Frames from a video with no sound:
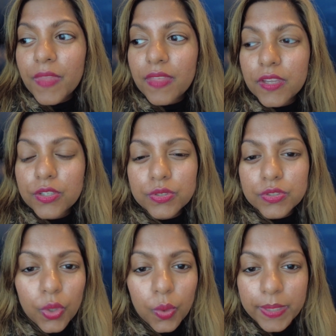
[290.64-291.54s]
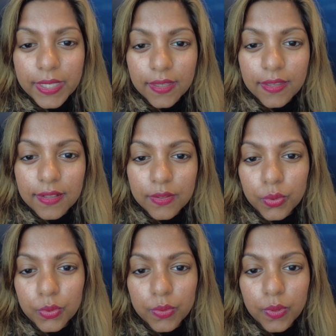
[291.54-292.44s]
there's nobody
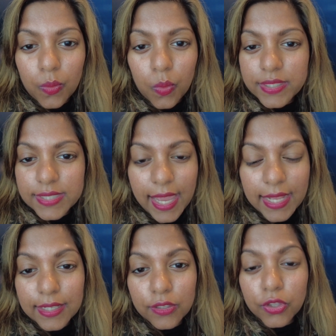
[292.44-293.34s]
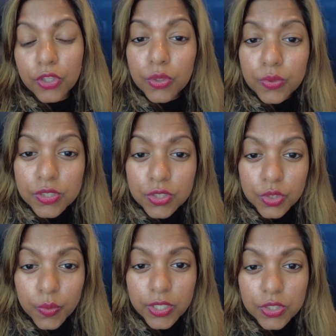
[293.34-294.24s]
who was handling the queue
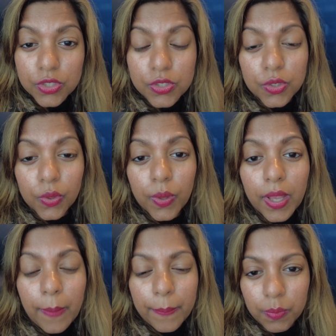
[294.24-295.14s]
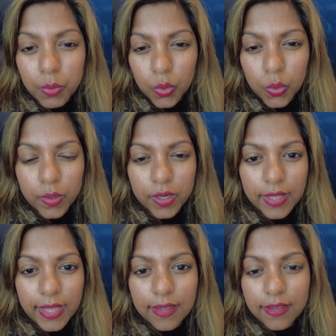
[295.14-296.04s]
situation, so people who were
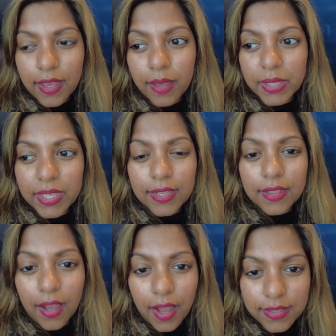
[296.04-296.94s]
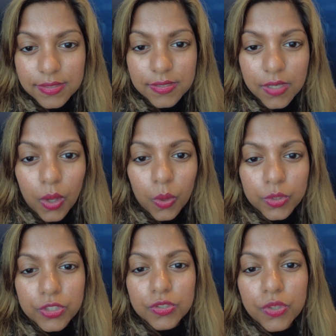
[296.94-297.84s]
like coming in last
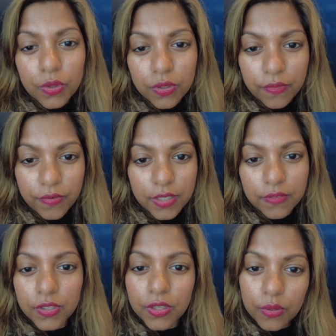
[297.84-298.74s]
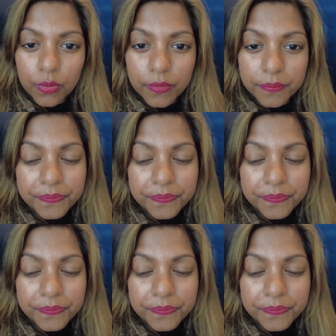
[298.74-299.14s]
would just go to the front of the queue.